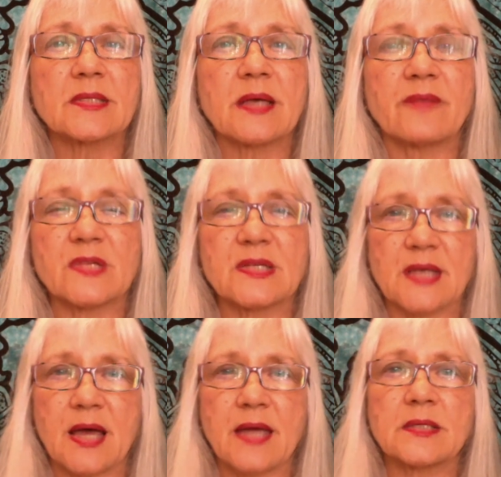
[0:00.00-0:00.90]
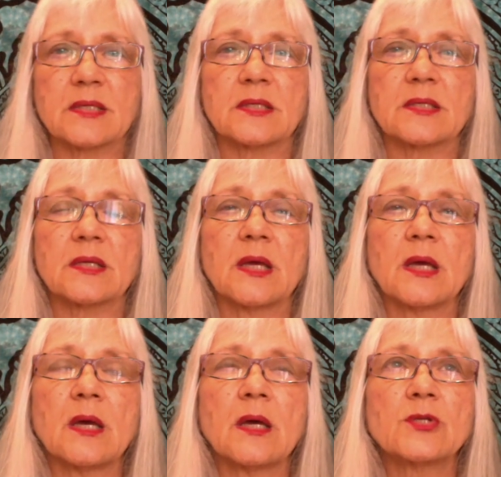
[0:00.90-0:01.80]
I've designed it
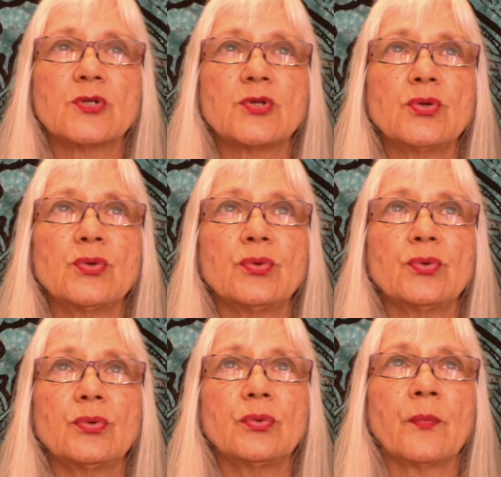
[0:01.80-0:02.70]
to